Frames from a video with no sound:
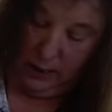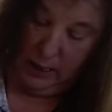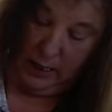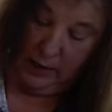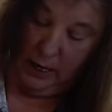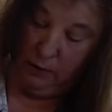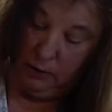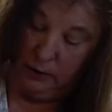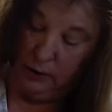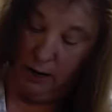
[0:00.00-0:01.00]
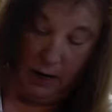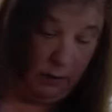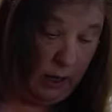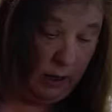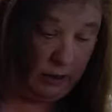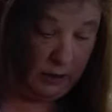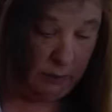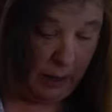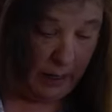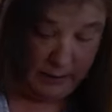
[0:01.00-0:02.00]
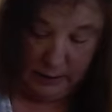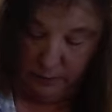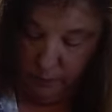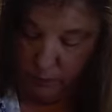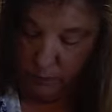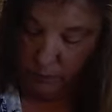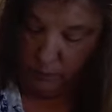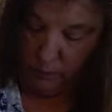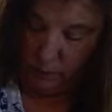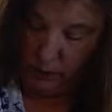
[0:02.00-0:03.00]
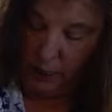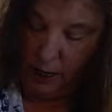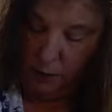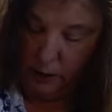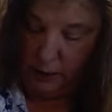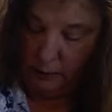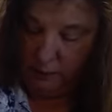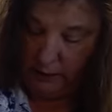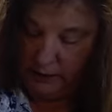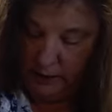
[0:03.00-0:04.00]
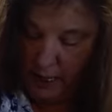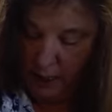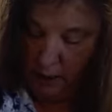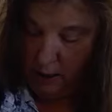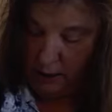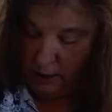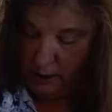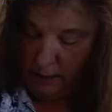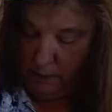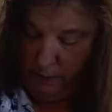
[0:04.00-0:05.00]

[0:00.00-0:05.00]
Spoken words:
And that was the ground allspice. Now we're going to mix that all in.